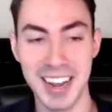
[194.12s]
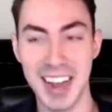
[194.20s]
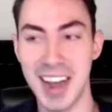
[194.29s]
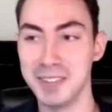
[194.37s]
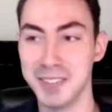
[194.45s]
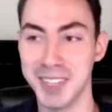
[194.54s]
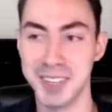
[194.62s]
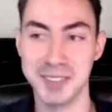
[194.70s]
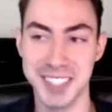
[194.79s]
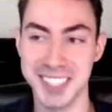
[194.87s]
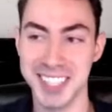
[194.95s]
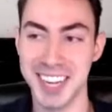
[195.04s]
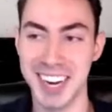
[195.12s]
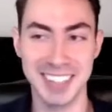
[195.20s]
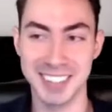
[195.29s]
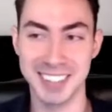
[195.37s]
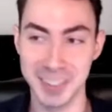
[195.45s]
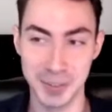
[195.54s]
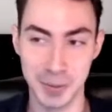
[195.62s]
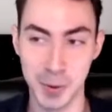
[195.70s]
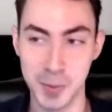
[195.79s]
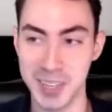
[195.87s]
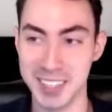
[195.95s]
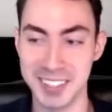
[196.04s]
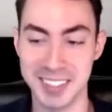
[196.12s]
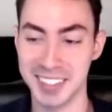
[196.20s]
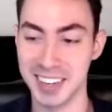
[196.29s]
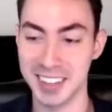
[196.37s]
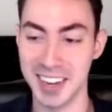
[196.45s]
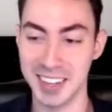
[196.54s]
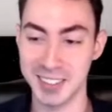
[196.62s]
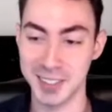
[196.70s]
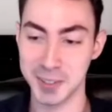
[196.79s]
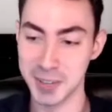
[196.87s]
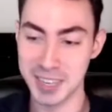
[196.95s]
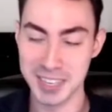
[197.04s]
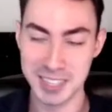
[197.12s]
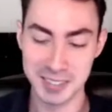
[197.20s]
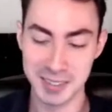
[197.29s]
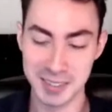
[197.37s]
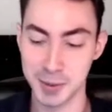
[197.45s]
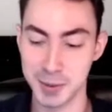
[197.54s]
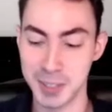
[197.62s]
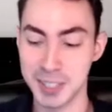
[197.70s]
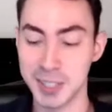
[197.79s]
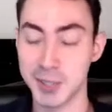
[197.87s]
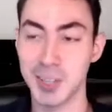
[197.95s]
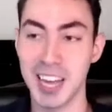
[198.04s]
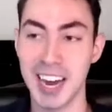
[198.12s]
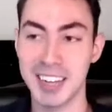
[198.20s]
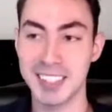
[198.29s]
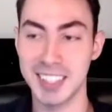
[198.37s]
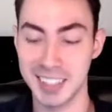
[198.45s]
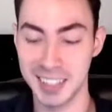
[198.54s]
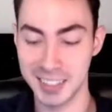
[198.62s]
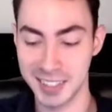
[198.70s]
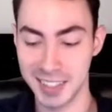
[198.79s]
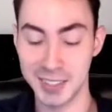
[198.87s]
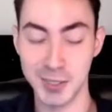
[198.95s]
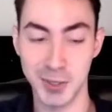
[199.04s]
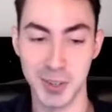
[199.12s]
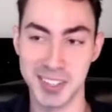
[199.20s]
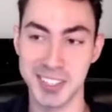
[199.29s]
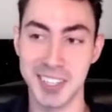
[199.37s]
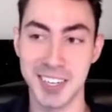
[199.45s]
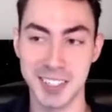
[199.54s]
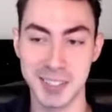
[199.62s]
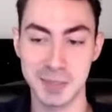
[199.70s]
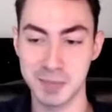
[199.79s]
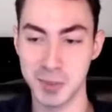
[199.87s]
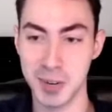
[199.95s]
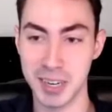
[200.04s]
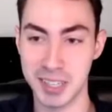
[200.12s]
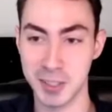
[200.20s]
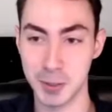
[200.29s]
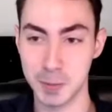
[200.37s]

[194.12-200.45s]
every slide. That there won't be anything like that. So feel free to just relax and enjoy the talk. All right, so